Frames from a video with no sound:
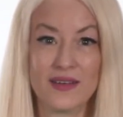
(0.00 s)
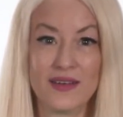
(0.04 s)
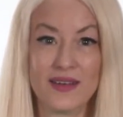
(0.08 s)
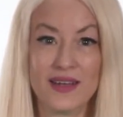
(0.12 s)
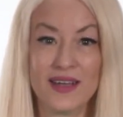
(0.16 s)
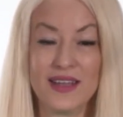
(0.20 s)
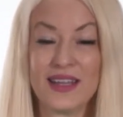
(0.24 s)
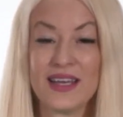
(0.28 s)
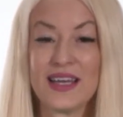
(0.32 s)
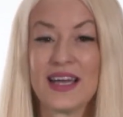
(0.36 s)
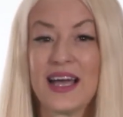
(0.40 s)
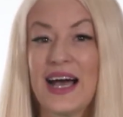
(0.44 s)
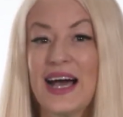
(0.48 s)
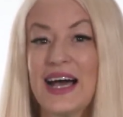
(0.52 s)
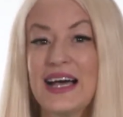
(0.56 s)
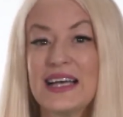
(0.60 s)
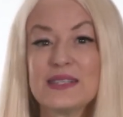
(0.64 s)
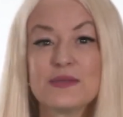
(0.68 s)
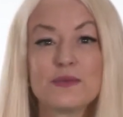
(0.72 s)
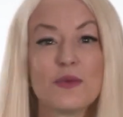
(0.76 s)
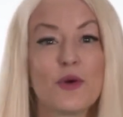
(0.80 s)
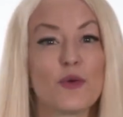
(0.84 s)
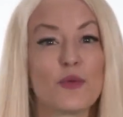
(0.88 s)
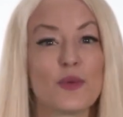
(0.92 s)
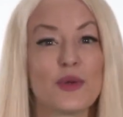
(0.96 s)
and the
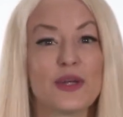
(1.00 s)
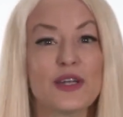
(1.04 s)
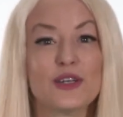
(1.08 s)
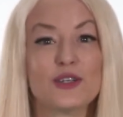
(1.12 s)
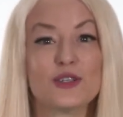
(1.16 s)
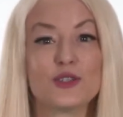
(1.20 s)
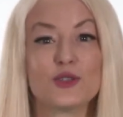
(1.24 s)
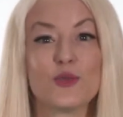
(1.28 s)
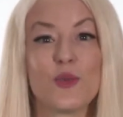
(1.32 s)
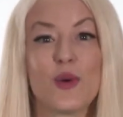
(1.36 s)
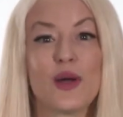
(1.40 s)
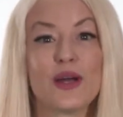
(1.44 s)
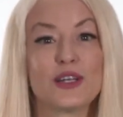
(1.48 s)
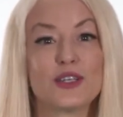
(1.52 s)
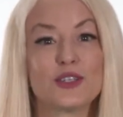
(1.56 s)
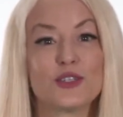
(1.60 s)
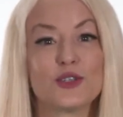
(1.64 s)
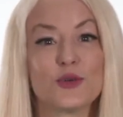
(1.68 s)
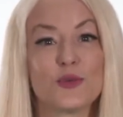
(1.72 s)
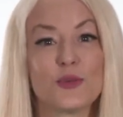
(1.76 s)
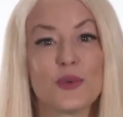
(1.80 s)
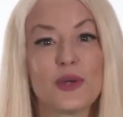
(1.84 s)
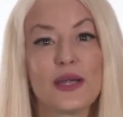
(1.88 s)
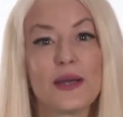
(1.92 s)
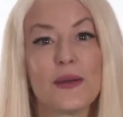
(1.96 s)
Cosmo readers wanted
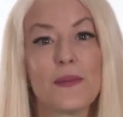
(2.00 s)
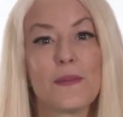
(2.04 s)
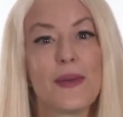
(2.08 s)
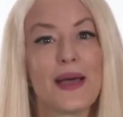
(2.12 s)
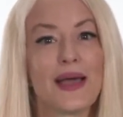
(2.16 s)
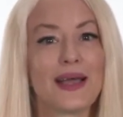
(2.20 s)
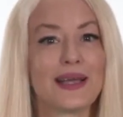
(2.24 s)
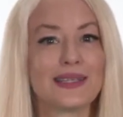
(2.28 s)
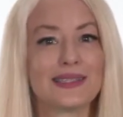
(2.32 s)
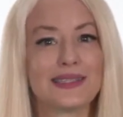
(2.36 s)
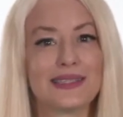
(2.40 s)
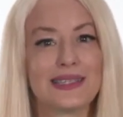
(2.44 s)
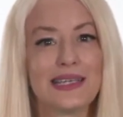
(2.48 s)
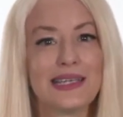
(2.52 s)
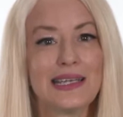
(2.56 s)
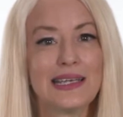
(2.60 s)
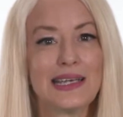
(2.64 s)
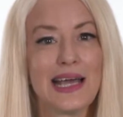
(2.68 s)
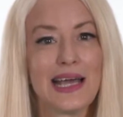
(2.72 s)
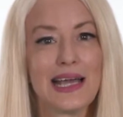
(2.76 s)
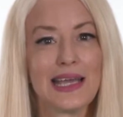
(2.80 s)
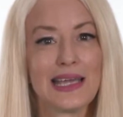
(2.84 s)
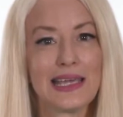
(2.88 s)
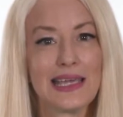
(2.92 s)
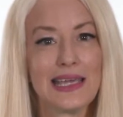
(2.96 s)
to read a magazine,
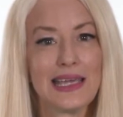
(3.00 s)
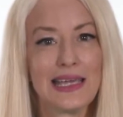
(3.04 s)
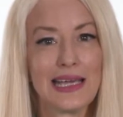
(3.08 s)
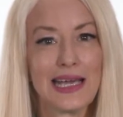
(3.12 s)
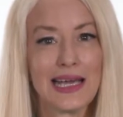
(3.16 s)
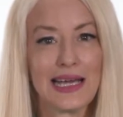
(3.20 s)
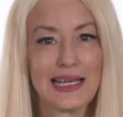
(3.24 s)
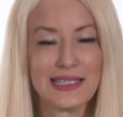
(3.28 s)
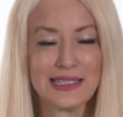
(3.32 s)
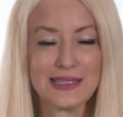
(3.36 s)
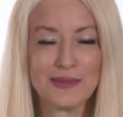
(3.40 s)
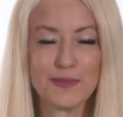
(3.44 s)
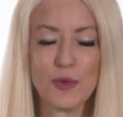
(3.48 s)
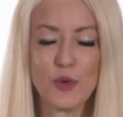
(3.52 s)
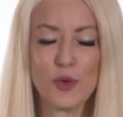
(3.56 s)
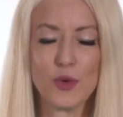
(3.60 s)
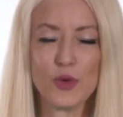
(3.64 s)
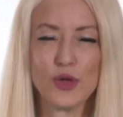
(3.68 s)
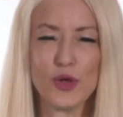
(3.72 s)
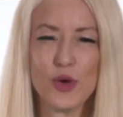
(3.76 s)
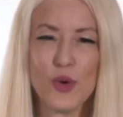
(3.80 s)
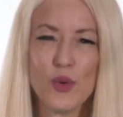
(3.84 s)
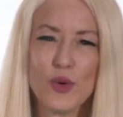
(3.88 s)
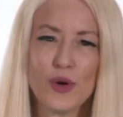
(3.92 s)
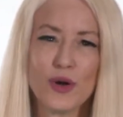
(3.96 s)
not eat Cosmo
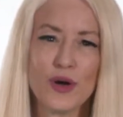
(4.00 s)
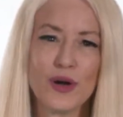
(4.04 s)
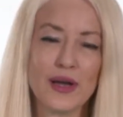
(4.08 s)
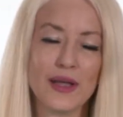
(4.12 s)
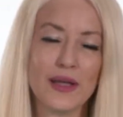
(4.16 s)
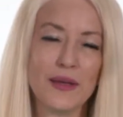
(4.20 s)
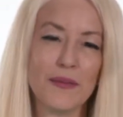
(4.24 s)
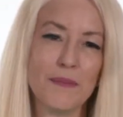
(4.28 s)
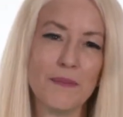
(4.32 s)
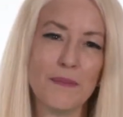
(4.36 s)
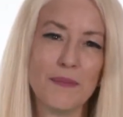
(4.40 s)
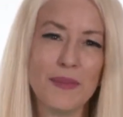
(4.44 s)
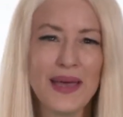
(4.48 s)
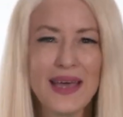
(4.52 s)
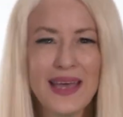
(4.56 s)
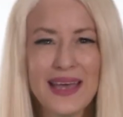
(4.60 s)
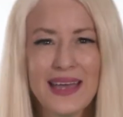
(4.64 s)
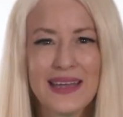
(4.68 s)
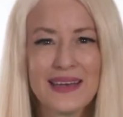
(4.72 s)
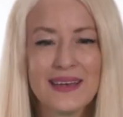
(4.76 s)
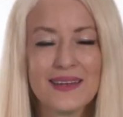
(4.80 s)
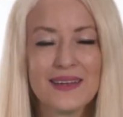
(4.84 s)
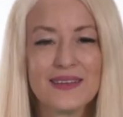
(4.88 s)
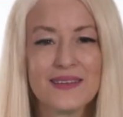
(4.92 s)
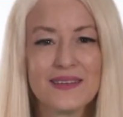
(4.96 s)
yogurt in
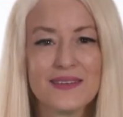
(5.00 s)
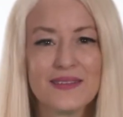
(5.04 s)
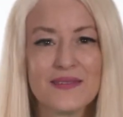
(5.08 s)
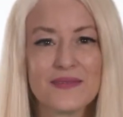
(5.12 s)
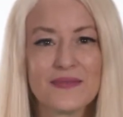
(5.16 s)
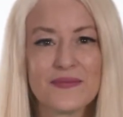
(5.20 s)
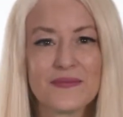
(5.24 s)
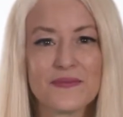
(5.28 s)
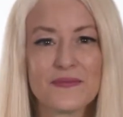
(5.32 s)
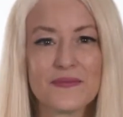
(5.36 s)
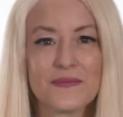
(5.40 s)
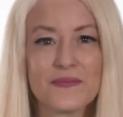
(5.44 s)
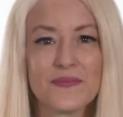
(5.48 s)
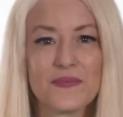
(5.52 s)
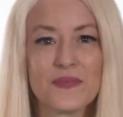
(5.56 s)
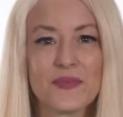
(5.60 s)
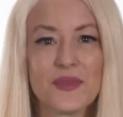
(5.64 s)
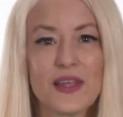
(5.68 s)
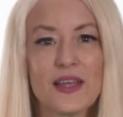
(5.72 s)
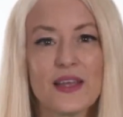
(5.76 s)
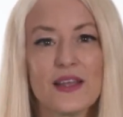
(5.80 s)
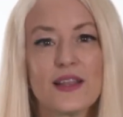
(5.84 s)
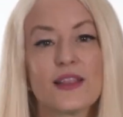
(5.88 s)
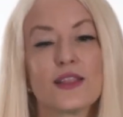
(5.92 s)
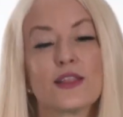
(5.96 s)
bed.
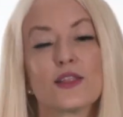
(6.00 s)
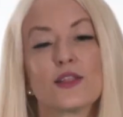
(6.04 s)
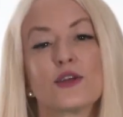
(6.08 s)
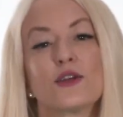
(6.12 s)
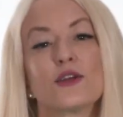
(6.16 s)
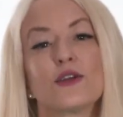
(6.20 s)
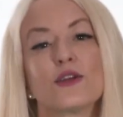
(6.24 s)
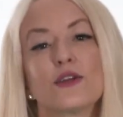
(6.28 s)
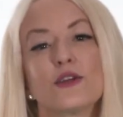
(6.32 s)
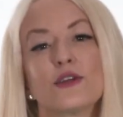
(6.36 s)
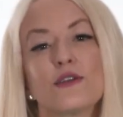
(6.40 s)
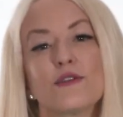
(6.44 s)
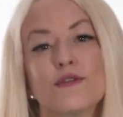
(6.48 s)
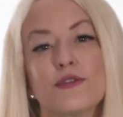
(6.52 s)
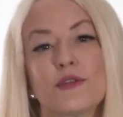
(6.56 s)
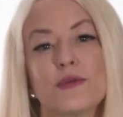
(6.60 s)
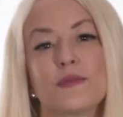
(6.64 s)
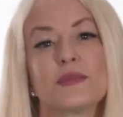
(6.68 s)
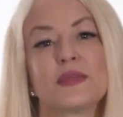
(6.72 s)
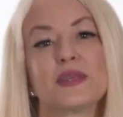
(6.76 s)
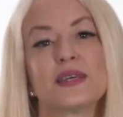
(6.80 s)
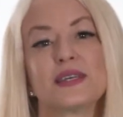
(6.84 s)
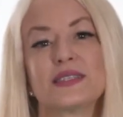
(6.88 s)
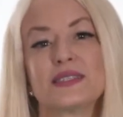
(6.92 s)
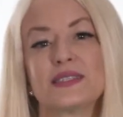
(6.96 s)
Learn
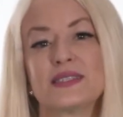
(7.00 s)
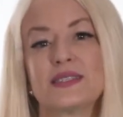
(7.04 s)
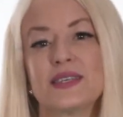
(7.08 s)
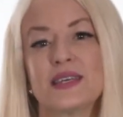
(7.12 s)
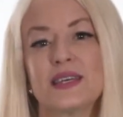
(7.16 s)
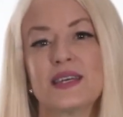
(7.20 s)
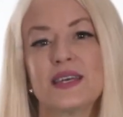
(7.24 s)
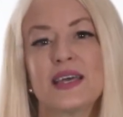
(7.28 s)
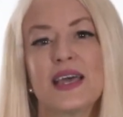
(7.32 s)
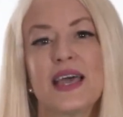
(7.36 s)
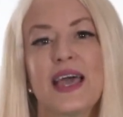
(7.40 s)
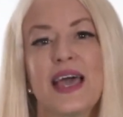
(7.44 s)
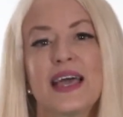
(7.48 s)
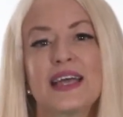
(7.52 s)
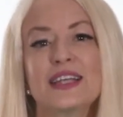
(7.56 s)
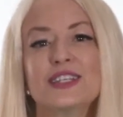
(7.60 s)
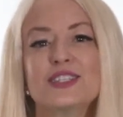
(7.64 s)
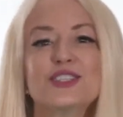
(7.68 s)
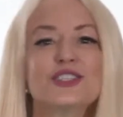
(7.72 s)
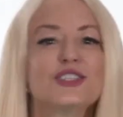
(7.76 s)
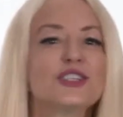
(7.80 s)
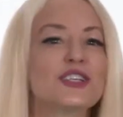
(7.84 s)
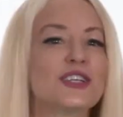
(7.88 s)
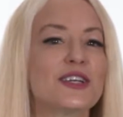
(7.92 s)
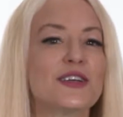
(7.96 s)
from this
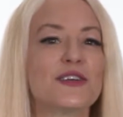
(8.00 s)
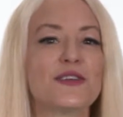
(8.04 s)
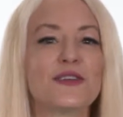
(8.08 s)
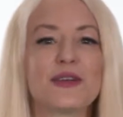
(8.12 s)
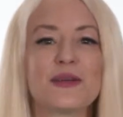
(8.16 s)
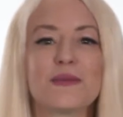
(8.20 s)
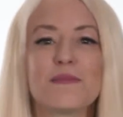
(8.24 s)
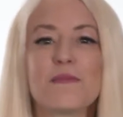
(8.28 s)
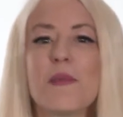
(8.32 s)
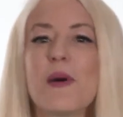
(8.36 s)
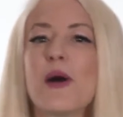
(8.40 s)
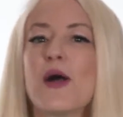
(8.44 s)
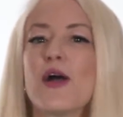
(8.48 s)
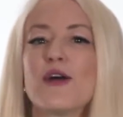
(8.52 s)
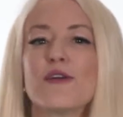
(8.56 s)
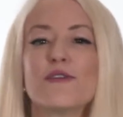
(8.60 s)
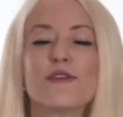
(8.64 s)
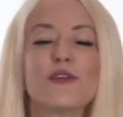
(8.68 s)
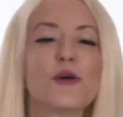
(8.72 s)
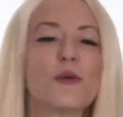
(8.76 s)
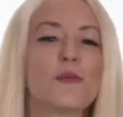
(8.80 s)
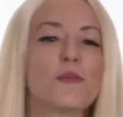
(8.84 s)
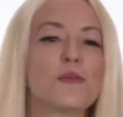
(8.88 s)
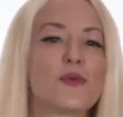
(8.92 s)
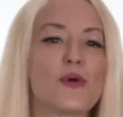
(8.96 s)
engineering
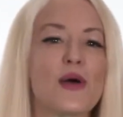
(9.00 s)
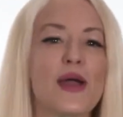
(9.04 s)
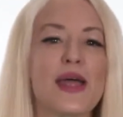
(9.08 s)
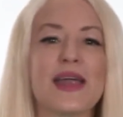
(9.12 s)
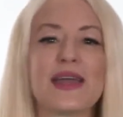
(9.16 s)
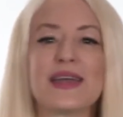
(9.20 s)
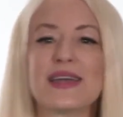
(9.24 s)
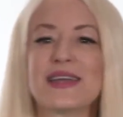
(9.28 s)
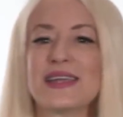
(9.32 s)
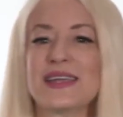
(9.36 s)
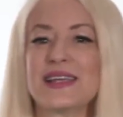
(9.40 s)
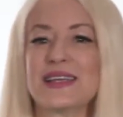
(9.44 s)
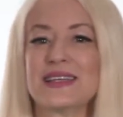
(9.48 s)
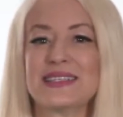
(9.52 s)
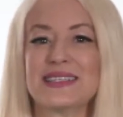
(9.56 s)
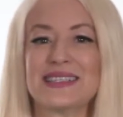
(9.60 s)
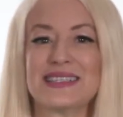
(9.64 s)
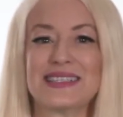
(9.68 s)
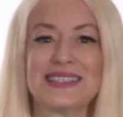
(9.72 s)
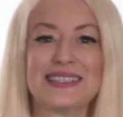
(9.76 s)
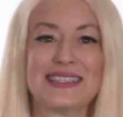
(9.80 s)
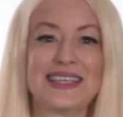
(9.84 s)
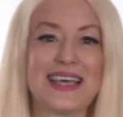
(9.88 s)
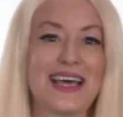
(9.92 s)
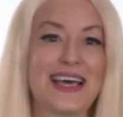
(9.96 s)
marvel branding
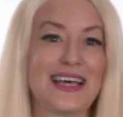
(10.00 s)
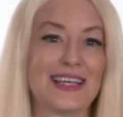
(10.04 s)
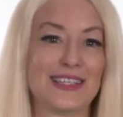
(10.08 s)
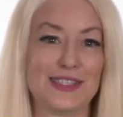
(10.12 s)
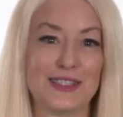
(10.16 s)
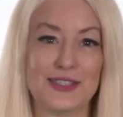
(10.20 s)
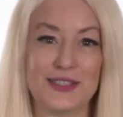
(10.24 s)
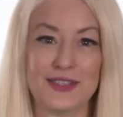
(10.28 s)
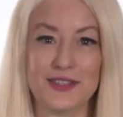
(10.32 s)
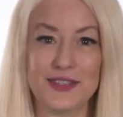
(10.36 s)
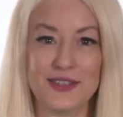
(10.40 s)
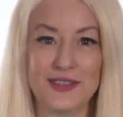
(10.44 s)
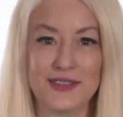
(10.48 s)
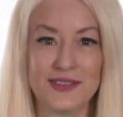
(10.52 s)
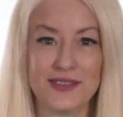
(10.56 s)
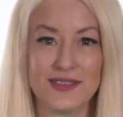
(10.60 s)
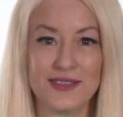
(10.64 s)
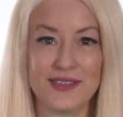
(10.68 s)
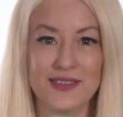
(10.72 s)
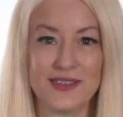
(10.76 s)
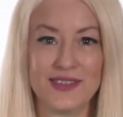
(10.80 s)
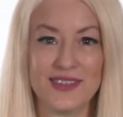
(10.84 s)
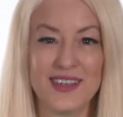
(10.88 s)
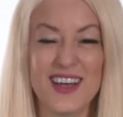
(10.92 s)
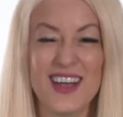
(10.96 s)
disaster.
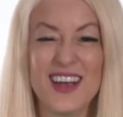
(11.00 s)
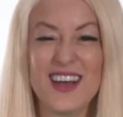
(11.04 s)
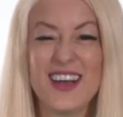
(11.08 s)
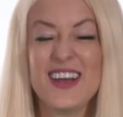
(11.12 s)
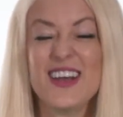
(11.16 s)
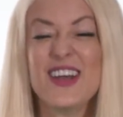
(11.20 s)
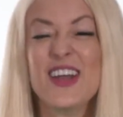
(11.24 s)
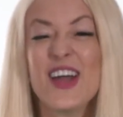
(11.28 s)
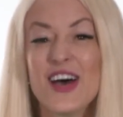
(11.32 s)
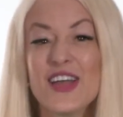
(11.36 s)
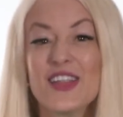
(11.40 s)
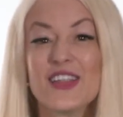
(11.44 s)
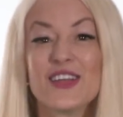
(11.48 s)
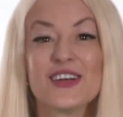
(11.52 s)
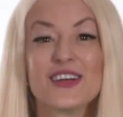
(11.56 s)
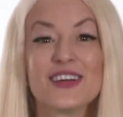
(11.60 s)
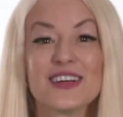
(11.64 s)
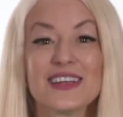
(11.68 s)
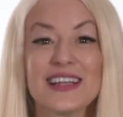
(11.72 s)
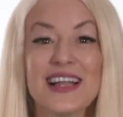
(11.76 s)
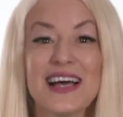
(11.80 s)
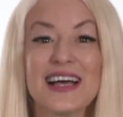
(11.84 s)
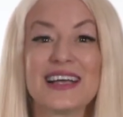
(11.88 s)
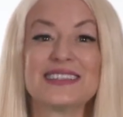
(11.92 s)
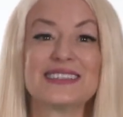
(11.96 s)
Another
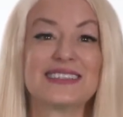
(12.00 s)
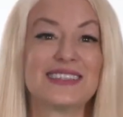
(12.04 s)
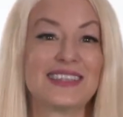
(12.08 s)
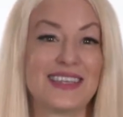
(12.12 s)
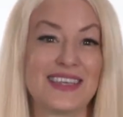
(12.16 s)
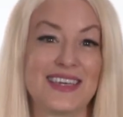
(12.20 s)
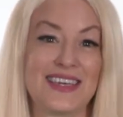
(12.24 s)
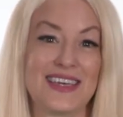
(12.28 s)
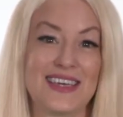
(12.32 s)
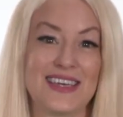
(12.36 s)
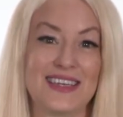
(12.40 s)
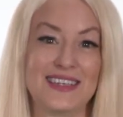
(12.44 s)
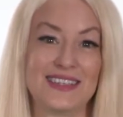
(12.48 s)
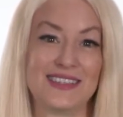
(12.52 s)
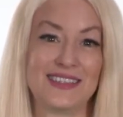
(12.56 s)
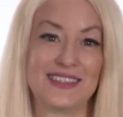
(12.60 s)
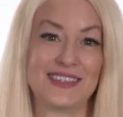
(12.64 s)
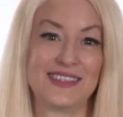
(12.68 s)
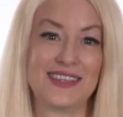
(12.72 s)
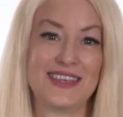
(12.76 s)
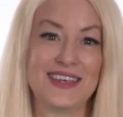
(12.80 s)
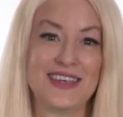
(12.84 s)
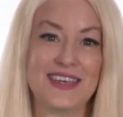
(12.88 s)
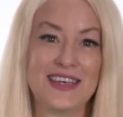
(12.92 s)
classic case